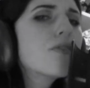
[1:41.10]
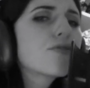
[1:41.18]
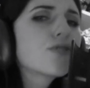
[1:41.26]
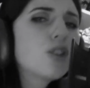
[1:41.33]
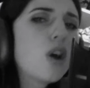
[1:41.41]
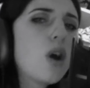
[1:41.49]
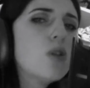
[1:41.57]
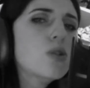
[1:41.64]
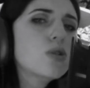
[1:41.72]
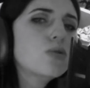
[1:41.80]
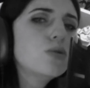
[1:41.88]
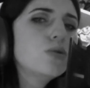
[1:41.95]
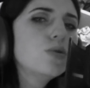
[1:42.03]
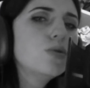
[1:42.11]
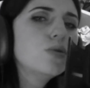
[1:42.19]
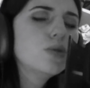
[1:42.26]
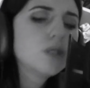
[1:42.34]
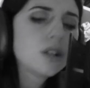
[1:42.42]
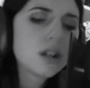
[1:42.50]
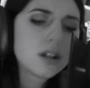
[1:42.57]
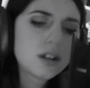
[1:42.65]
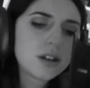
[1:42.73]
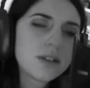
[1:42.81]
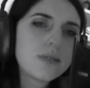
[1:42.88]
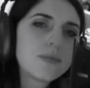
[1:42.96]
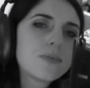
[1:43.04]
note
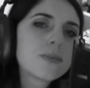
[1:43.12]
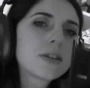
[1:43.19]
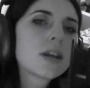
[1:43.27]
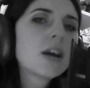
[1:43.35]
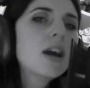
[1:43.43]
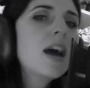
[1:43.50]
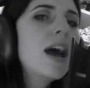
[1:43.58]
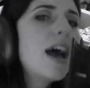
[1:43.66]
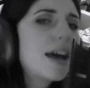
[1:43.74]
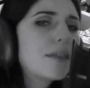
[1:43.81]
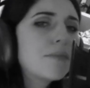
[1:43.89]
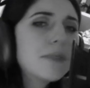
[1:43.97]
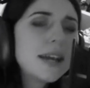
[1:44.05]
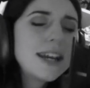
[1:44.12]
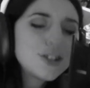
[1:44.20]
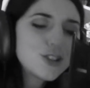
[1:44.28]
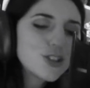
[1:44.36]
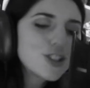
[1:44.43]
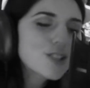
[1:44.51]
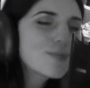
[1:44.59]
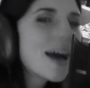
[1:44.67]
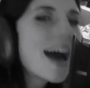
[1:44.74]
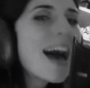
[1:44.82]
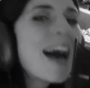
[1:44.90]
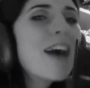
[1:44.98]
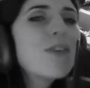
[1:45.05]
and made you
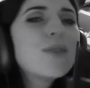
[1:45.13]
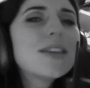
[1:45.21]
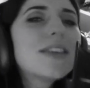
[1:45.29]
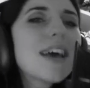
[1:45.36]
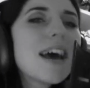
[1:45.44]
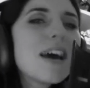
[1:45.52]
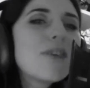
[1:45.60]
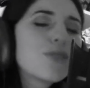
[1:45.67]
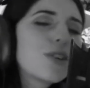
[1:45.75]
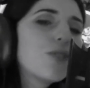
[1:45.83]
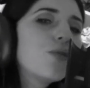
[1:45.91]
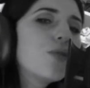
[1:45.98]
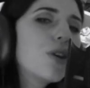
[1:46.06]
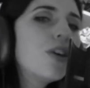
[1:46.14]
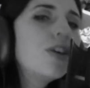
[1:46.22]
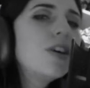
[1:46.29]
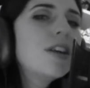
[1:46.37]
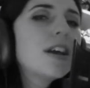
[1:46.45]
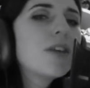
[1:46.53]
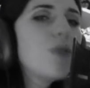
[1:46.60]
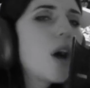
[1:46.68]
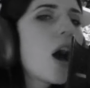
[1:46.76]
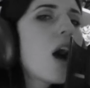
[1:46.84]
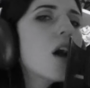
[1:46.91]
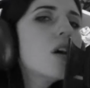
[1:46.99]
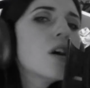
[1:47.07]
smile with every word I
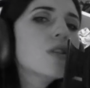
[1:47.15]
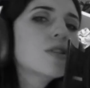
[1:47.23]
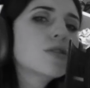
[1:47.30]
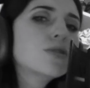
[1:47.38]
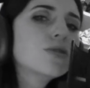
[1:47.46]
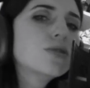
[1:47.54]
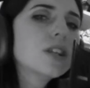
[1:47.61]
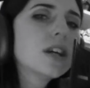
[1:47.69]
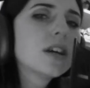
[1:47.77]
wrote.